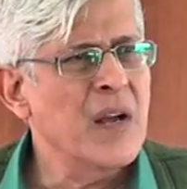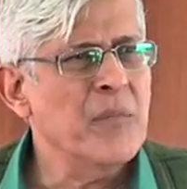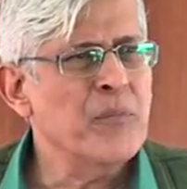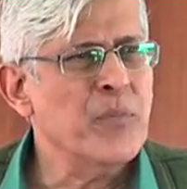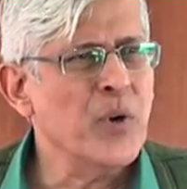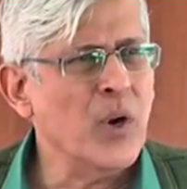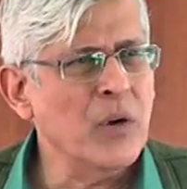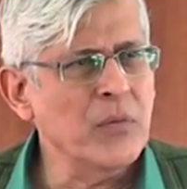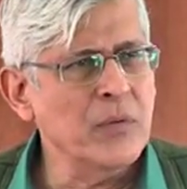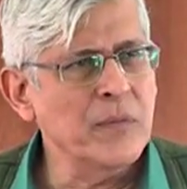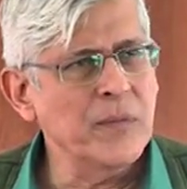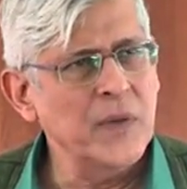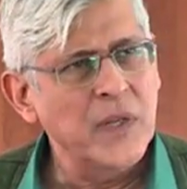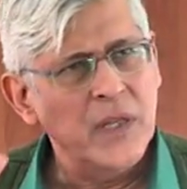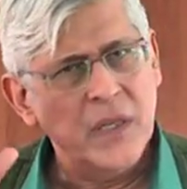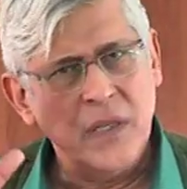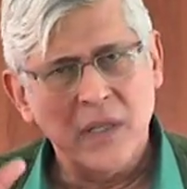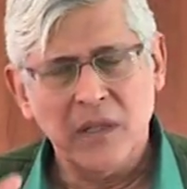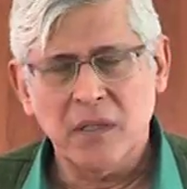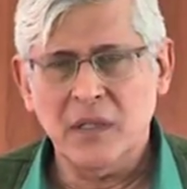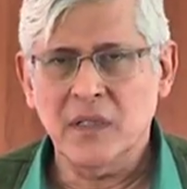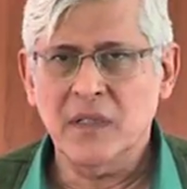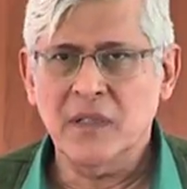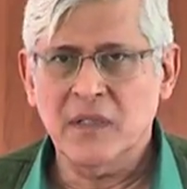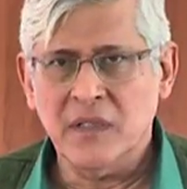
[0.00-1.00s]
probably
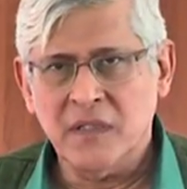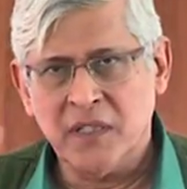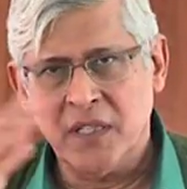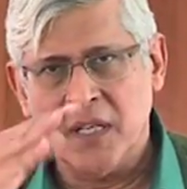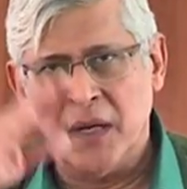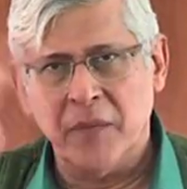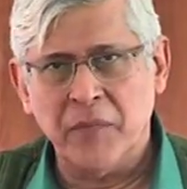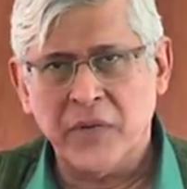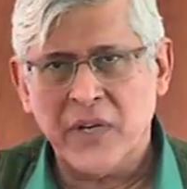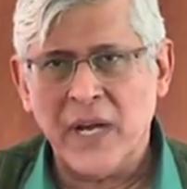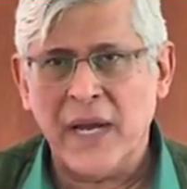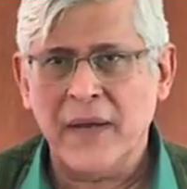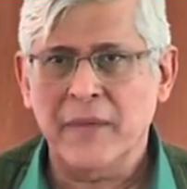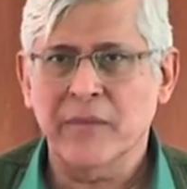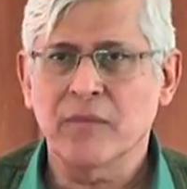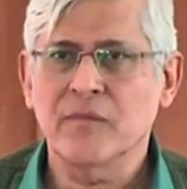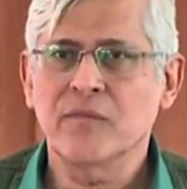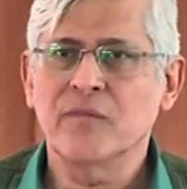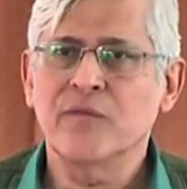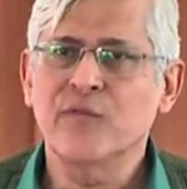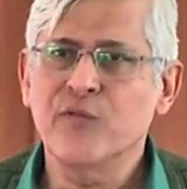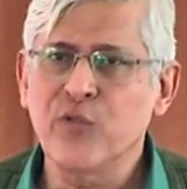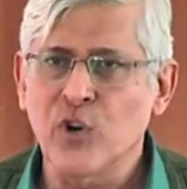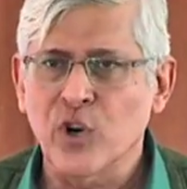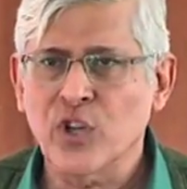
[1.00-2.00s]
same time,
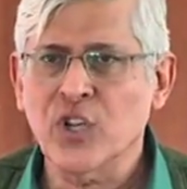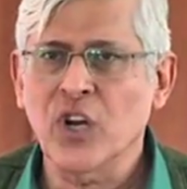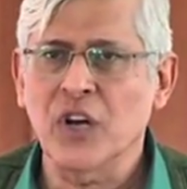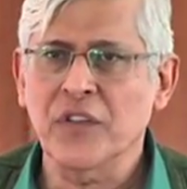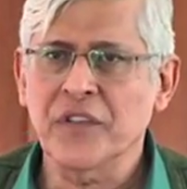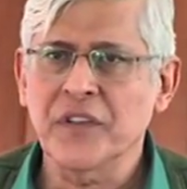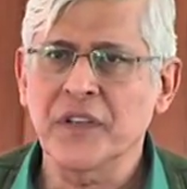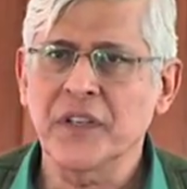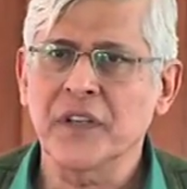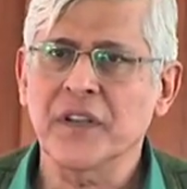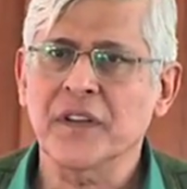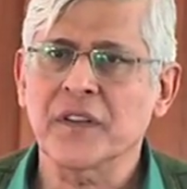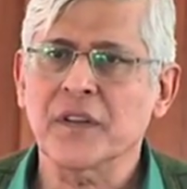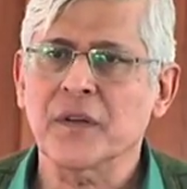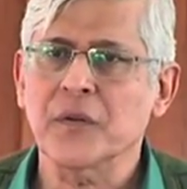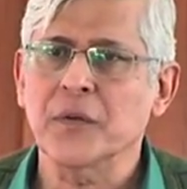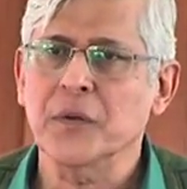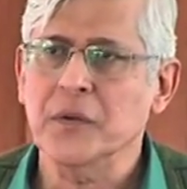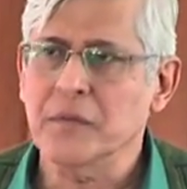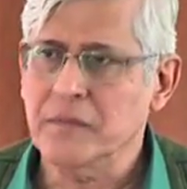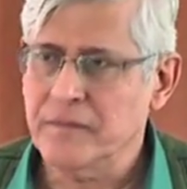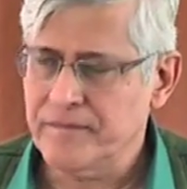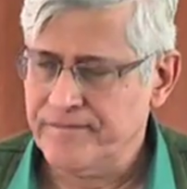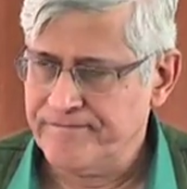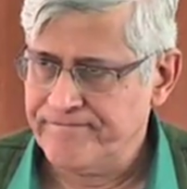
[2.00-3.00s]
4000 years ago.
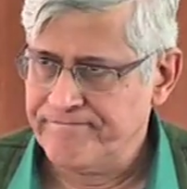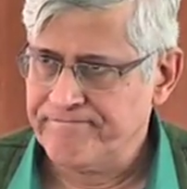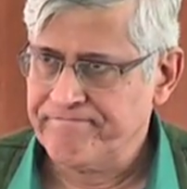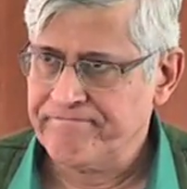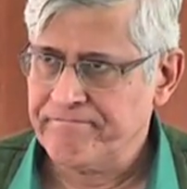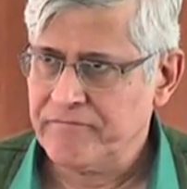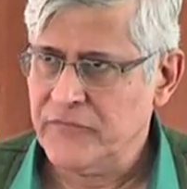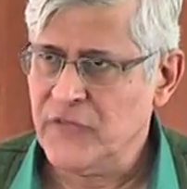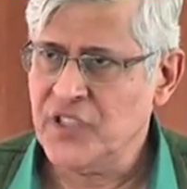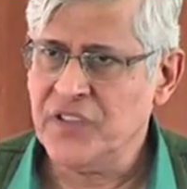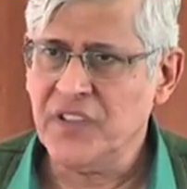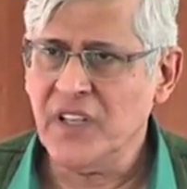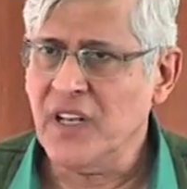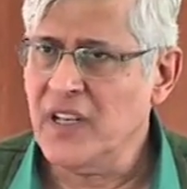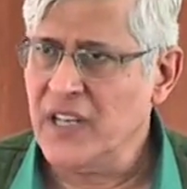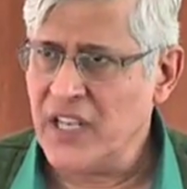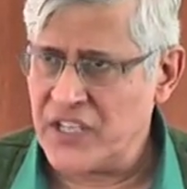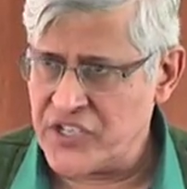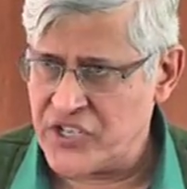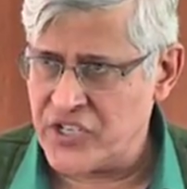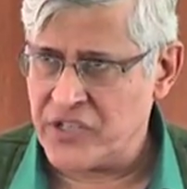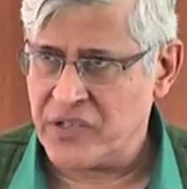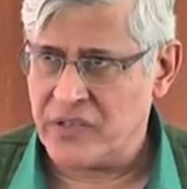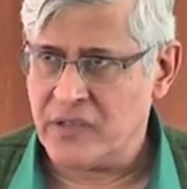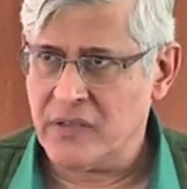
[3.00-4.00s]
This is a
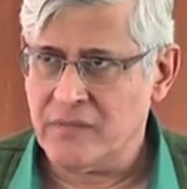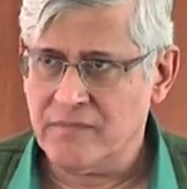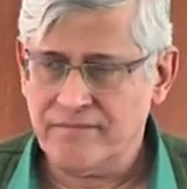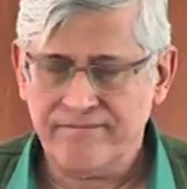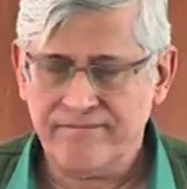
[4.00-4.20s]
legend.